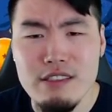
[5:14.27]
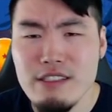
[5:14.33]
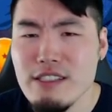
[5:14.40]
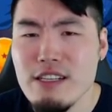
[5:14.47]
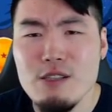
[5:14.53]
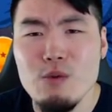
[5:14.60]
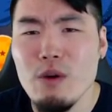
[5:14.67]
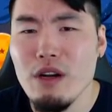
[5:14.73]

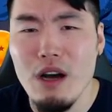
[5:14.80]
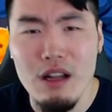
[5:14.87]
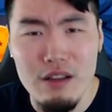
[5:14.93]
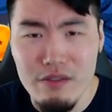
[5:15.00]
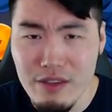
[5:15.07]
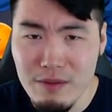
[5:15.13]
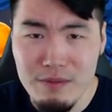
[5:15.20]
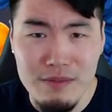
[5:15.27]
just run all
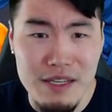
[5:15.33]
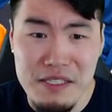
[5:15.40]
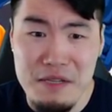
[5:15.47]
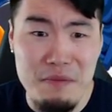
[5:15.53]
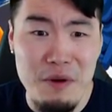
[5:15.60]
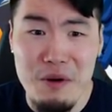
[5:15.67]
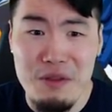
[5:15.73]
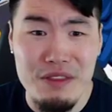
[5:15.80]
of them because they're
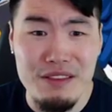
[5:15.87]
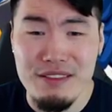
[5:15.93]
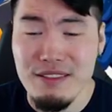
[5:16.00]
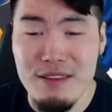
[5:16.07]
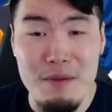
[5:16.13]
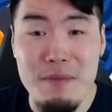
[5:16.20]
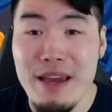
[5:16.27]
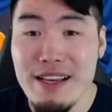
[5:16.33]
both
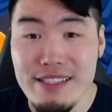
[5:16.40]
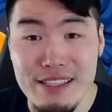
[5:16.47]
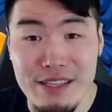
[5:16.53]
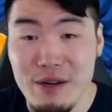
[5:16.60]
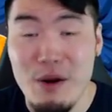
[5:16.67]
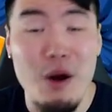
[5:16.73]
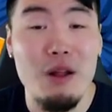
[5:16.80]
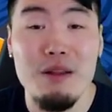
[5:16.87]
amazing.
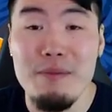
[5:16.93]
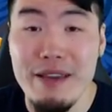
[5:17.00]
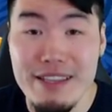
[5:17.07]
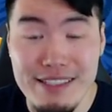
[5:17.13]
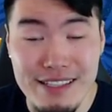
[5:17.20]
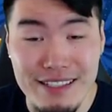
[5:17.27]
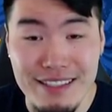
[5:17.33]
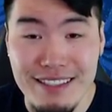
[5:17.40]
They're all
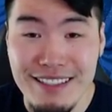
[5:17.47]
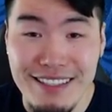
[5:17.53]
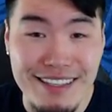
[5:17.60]
amazing.